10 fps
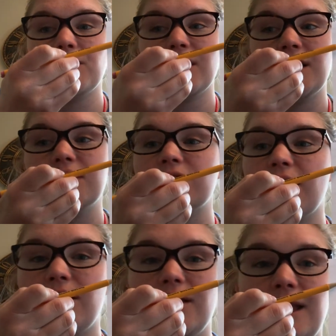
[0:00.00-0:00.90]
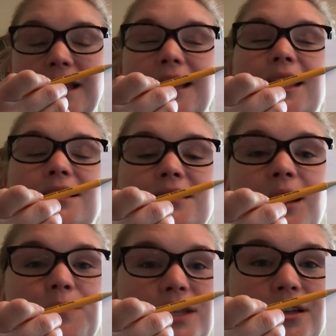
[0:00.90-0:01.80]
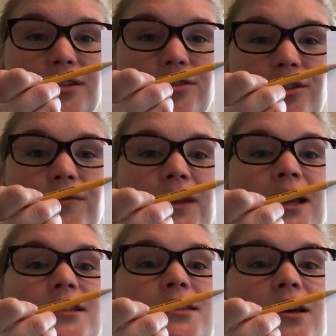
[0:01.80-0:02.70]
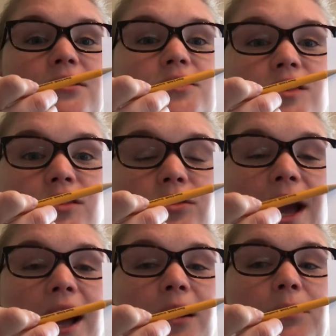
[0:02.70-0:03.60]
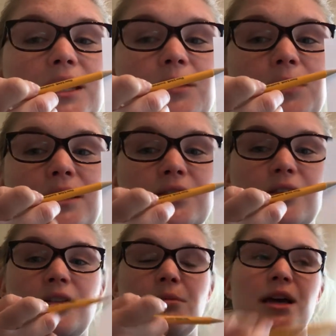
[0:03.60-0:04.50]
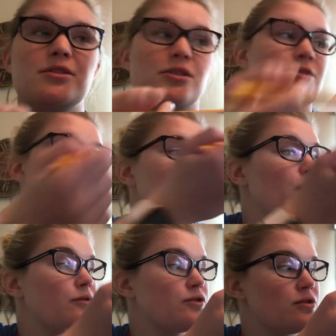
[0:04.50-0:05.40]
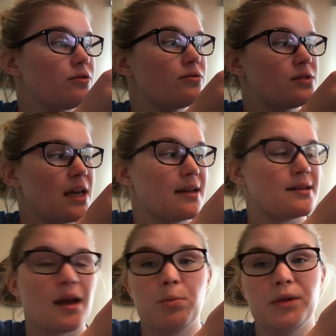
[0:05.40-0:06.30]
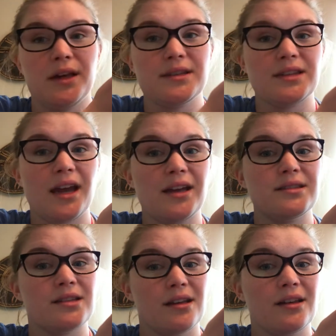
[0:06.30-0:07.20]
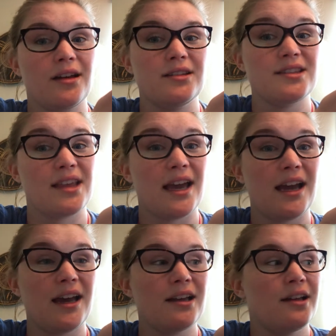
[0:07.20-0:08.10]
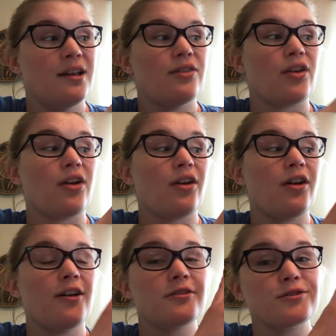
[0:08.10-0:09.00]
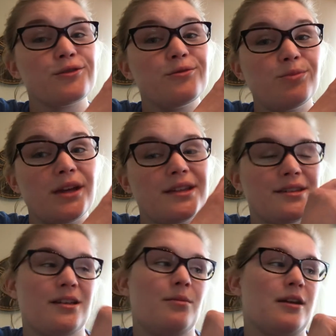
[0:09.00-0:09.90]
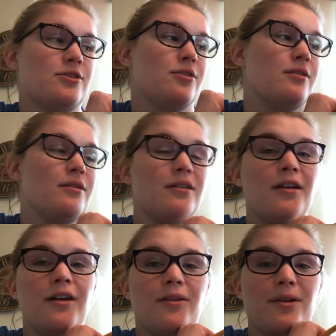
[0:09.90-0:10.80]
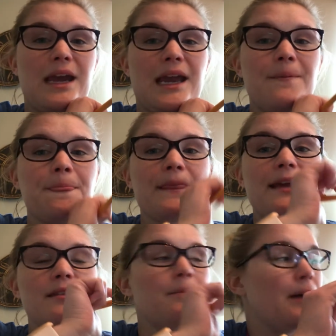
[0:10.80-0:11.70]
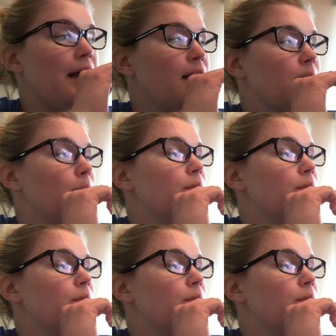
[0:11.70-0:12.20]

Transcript: in a time signature tells you how many beats are in a measure. So if 2 takes that place, that is telling us that there are 2 beats in a measure, okay? And the bottom